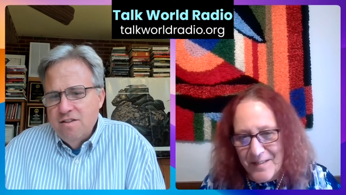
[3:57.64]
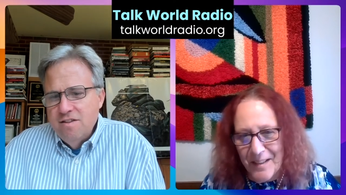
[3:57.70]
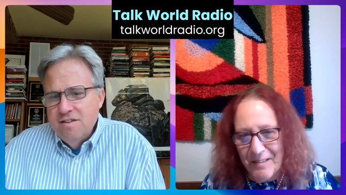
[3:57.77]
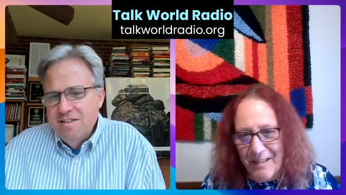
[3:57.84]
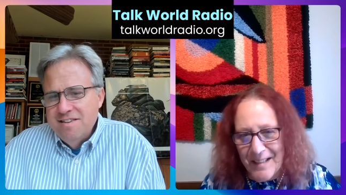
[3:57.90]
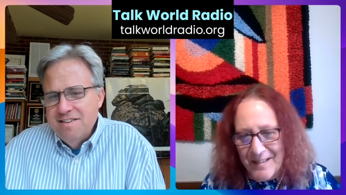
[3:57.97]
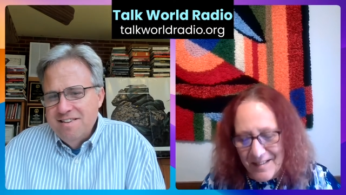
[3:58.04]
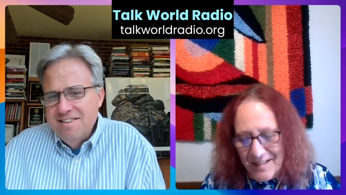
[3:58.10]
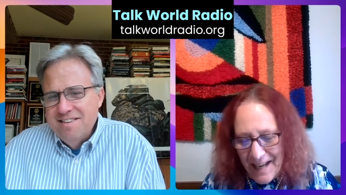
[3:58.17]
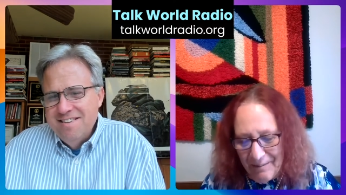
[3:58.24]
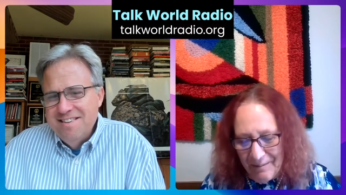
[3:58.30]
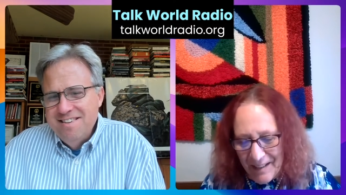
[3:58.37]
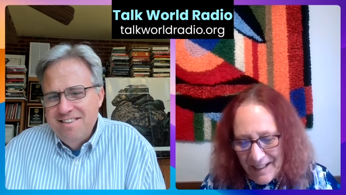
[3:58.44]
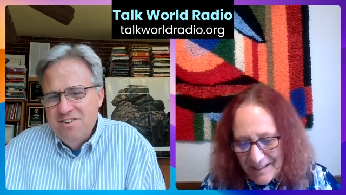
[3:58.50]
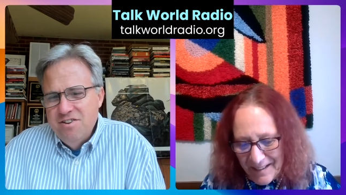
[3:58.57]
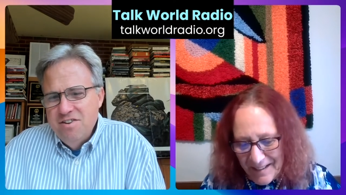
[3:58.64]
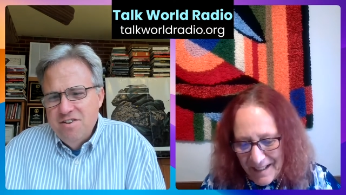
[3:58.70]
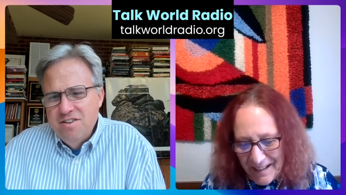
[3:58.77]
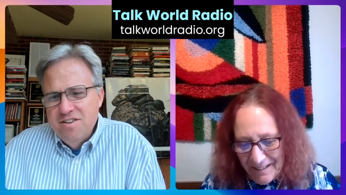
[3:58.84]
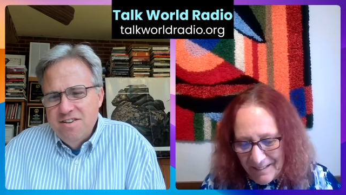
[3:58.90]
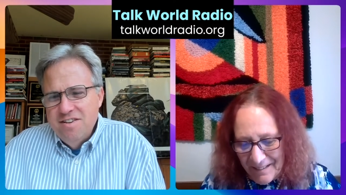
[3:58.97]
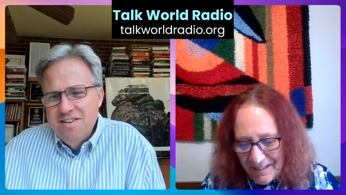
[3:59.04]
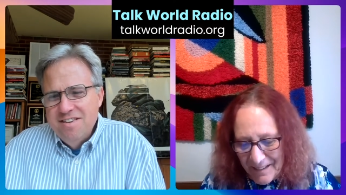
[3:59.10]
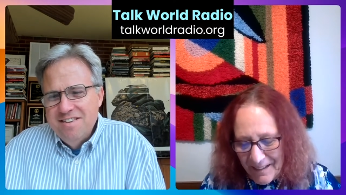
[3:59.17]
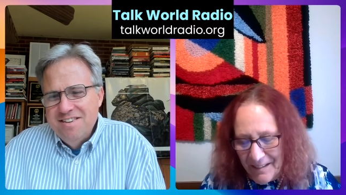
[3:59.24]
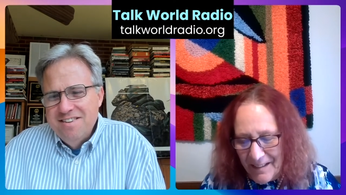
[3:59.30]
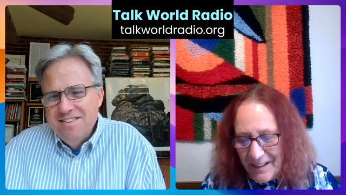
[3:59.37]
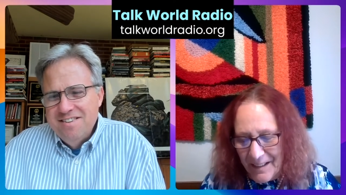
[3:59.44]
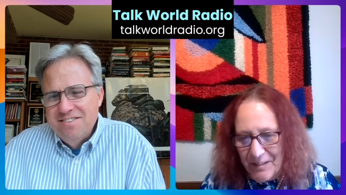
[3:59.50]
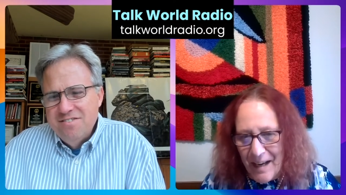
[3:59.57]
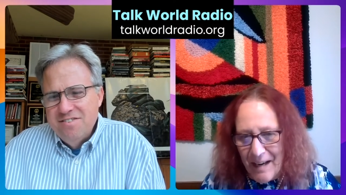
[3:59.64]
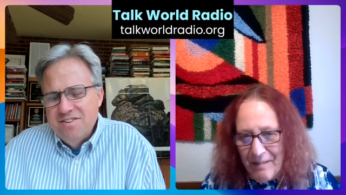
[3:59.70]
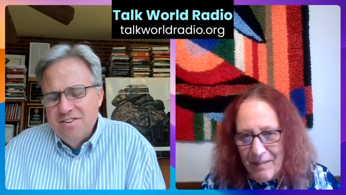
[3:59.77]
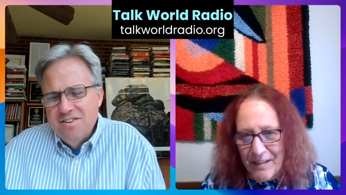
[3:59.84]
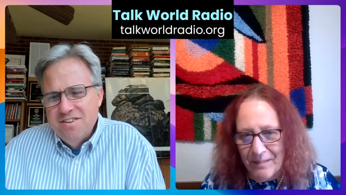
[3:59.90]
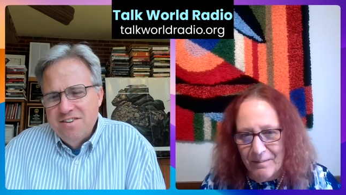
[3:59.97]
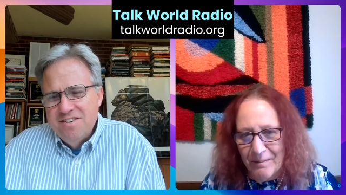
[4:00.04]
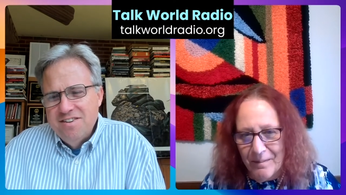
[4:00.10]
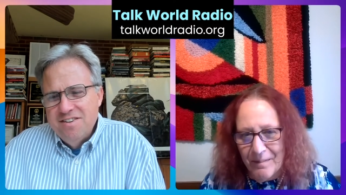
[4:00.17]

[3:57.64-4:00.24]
Speaker 1: yeah, that's a great statement, isn't it? You could